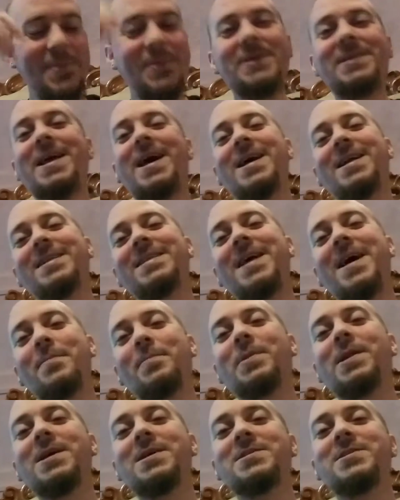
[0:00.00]
but that
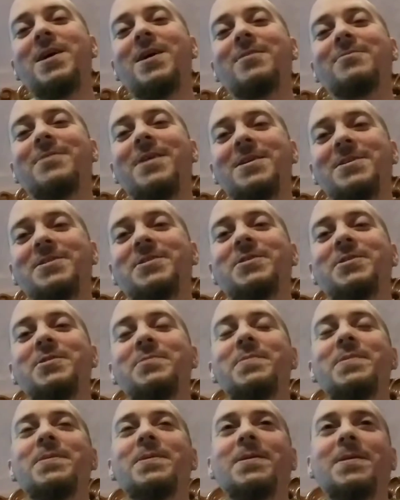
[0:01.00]
that plays off as
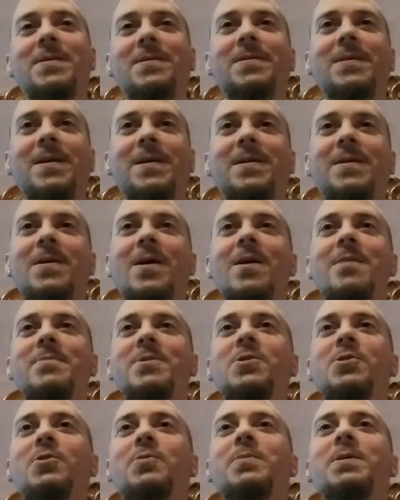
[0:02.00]
com- like
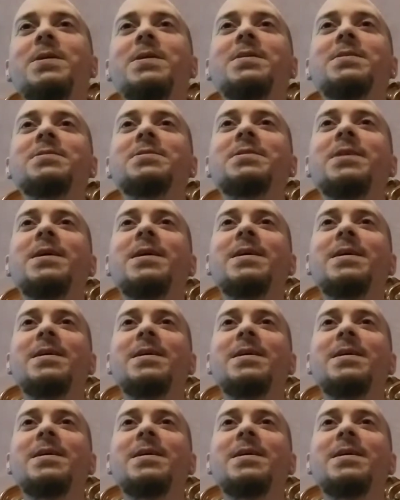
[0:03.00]
comical because